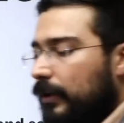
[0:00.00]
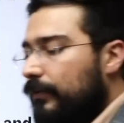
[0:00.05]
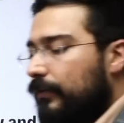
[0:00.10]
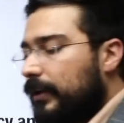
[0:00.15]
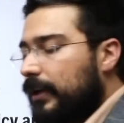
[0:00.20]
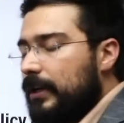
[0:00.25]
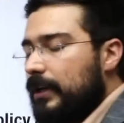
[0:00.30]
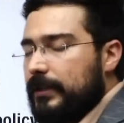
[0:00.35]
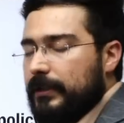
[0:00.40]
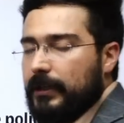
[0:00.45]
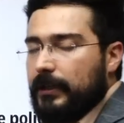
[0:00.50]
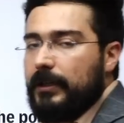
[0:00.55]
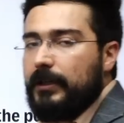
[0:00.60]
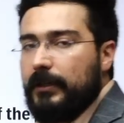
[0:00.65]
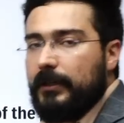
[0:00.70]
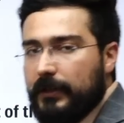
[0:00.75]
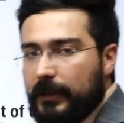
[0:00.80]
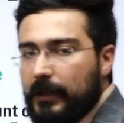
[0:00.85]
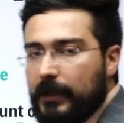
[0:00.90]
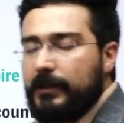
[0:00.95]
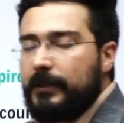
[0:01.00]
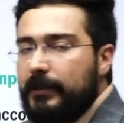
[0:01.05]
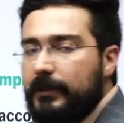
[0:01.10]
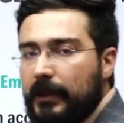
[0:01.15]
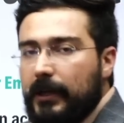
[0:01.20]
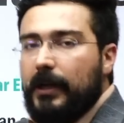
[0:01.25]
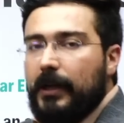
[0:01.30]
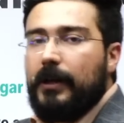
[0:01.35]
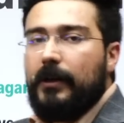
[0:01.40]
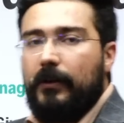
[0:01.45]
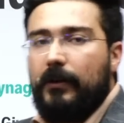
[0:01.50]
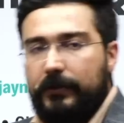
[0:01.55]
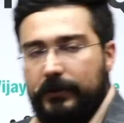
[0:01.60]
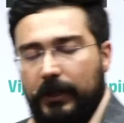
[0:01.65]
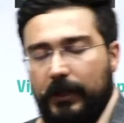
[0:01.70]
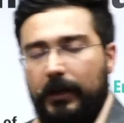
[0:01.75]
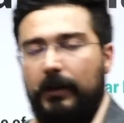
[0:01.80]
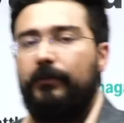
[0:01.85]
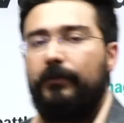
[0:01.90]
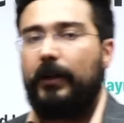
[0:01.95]
can see, yes, certain
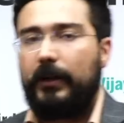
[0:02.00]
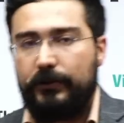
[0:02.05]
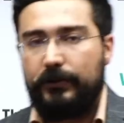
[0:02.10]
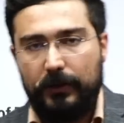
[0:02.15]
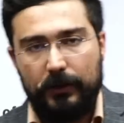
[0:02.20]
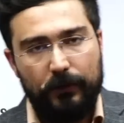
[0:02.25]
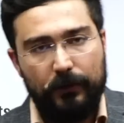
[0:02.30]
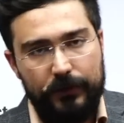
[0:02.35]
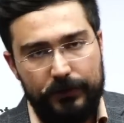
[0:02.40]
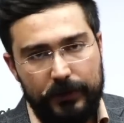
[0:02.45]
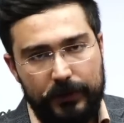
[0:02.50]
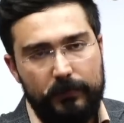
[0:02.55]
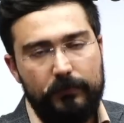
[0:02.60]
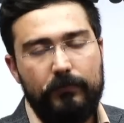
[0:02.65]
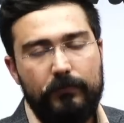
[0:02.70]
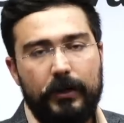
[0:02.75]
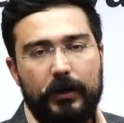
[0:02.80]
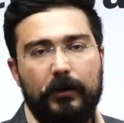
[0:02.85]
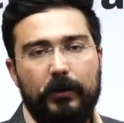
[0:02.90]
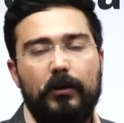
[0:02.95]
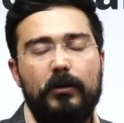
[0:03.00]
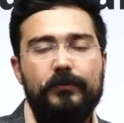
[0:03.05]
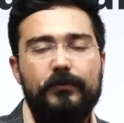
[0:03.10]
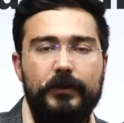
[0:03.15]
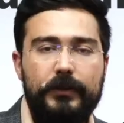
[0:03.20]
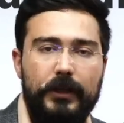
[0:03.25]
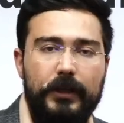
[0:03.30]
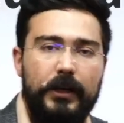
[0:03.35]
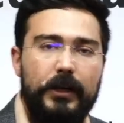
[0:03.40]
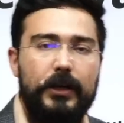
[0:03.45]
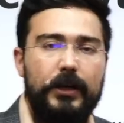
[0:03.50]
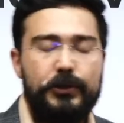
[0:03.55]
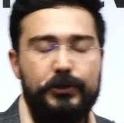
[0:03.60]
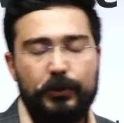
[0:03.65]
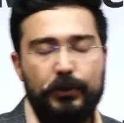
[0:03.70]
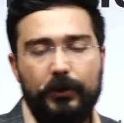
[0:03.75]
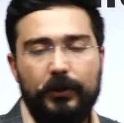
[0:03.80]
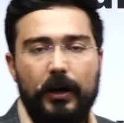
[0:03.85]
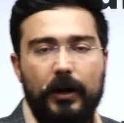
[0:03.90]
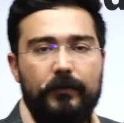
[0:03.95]
factual question, but along with that
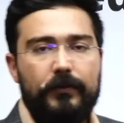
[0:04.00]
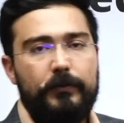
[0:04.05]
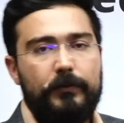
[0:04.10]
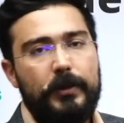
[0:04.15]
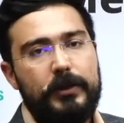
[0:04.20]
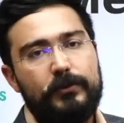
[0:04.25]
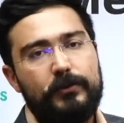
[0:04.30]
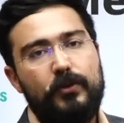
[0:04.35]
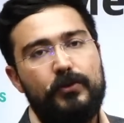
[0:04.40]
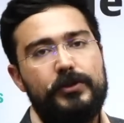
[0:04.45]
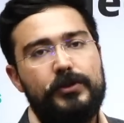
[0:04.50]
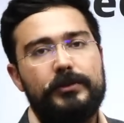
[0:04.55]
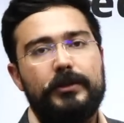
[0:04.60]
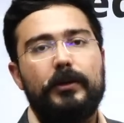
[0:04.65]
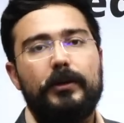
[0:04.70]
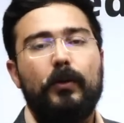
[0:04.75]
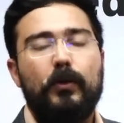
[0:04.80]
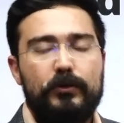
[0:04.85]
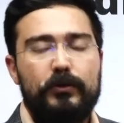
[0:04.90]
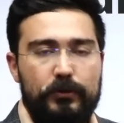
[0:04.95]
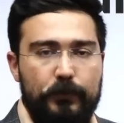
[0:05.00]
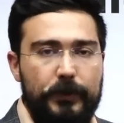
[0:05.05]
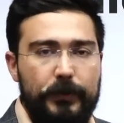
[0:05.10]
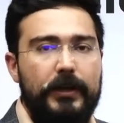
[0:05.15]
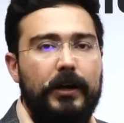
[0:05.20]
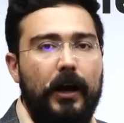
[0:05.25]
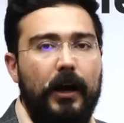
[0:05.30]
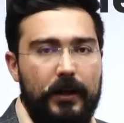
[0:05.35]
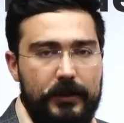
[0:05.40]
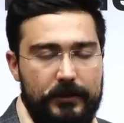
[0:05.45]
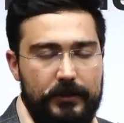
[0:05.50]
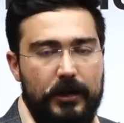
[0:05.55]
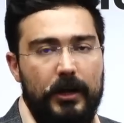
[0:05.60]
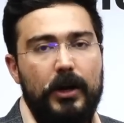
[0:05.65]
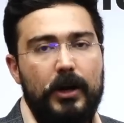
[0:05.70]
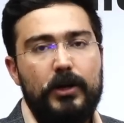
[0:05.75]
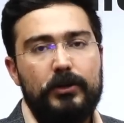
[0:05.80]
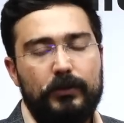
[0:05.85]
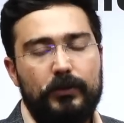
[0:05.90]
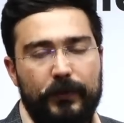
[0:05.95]
historiography based questions are also being asked. So
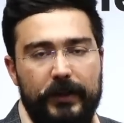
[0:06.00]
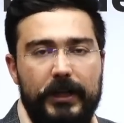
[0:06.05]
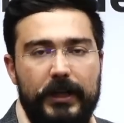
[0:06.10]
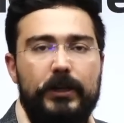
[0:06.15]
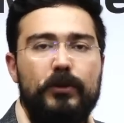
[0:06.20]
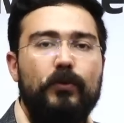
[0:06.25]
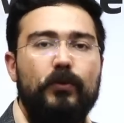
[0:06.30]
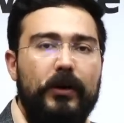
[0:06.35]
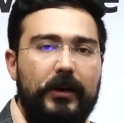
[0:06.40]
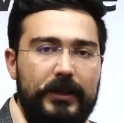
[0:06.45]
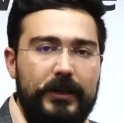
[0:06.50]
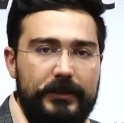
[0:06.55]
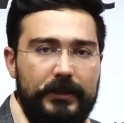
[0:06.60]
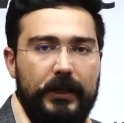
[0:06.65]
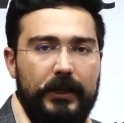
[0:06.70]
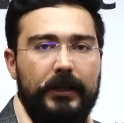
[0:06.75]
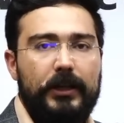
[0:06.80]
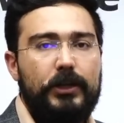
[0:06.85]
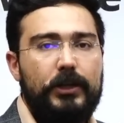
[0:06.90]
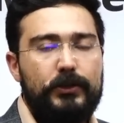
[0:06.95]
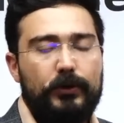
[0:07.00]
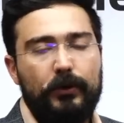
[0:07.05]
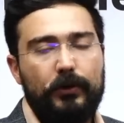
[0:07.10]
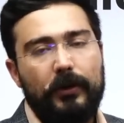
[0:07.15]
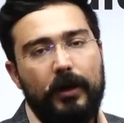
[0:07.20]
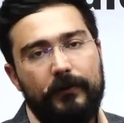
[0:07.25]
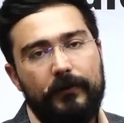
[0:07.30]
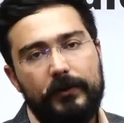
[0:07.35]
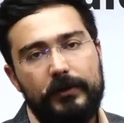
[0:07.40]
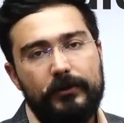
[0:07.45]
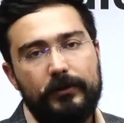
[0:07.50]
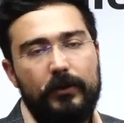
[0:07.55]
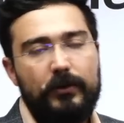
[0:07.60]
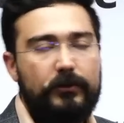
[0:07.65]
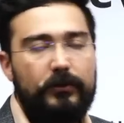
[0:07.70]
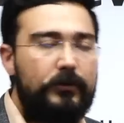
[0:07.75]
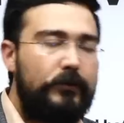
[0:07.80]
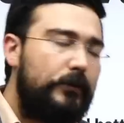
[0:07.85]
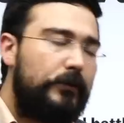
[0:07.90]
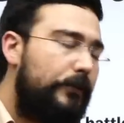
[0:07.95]
we need to understand that historiography is going to
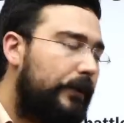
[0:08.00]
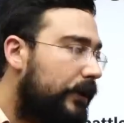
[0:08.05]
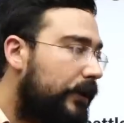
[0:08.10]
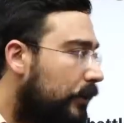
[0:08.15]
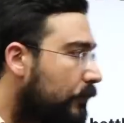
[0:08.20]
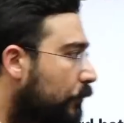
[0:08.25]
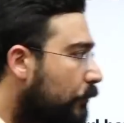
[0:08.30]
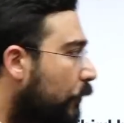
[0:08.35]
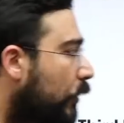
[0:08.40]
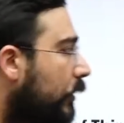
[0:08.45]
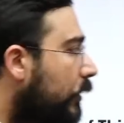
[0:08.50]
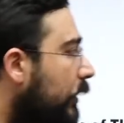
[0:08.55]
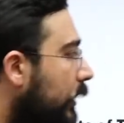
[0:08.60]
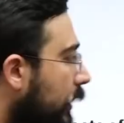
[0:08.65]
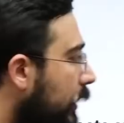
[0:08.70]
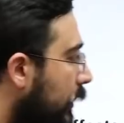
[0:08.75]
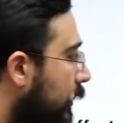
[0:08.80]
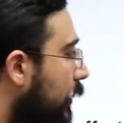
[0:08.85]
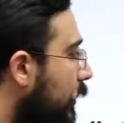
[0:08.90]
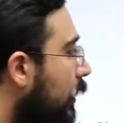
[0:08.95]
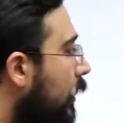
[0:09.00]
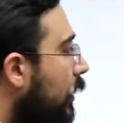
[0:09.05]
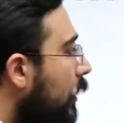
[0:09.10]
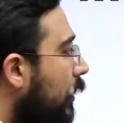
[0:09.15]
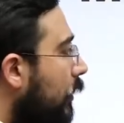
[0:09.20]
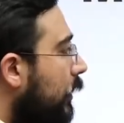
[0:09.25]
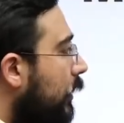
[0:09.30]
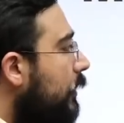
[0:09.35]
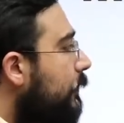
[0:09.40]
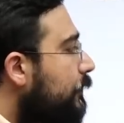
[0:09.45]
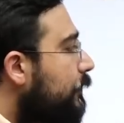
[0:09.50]
remain important here. Okay,